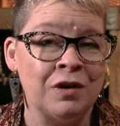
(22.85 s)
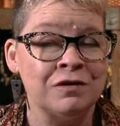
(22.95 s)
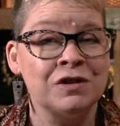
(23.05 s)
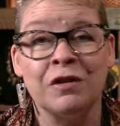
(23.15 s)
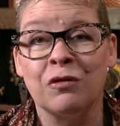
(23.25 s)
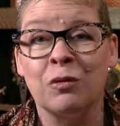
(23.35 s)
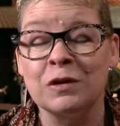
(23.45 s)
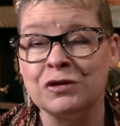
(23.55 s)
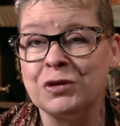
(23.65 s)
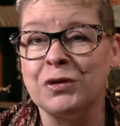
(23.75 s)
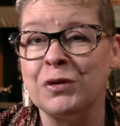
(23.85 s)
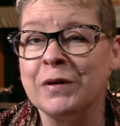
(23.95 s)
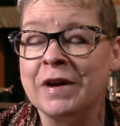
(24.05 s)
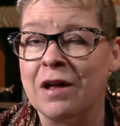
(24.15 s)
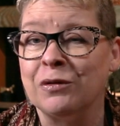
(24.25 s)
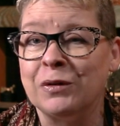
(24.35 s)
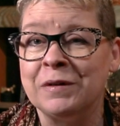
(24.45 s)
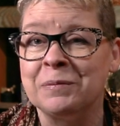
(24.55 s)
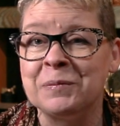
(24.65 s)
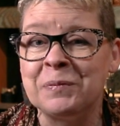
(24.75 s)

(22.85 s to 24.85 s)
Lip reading: of SilverWorks Studio and Gallery.